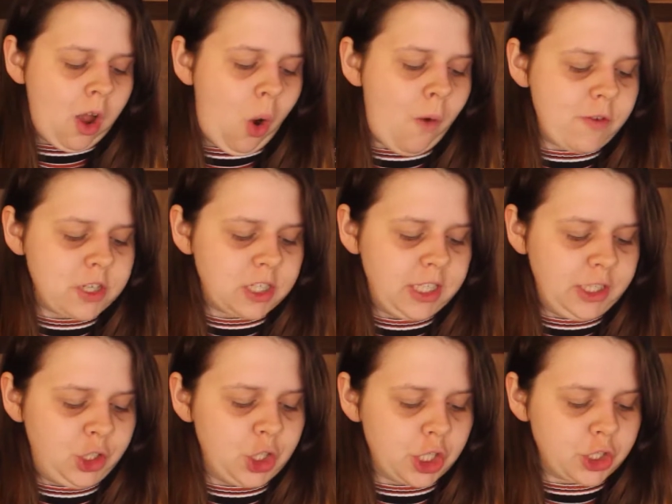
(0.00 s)

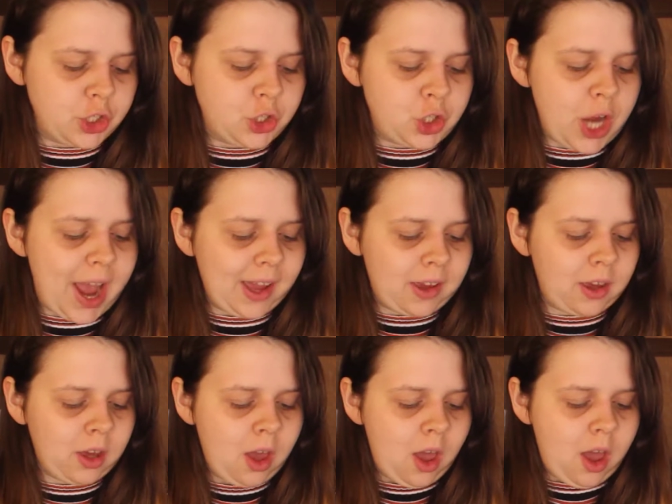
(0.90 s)
Obviously just check
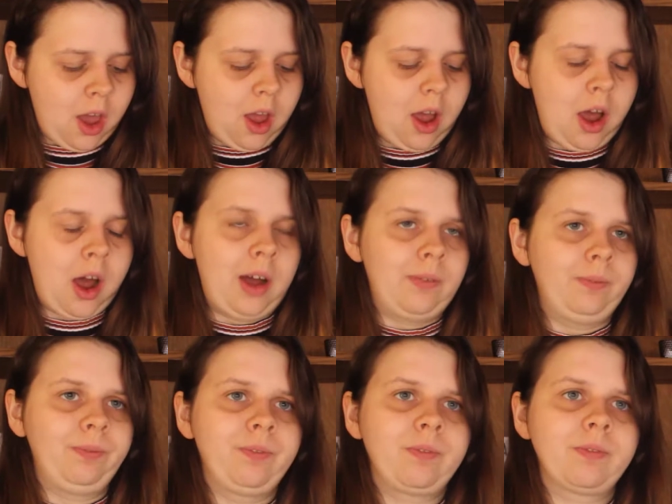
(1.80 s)

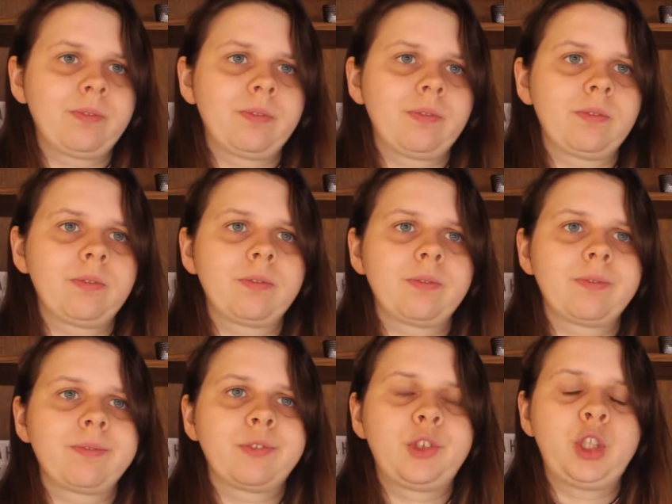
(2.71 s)

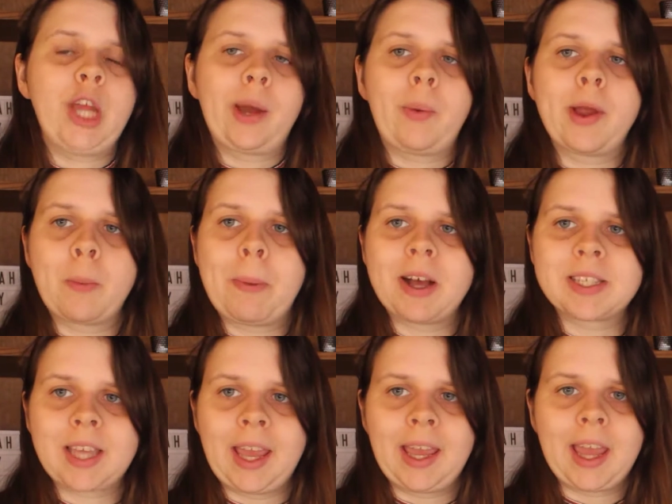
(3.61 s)
where you're
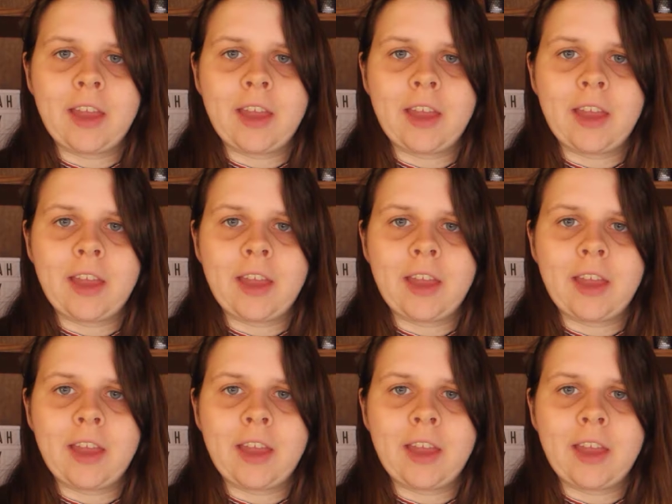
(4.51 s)
busking,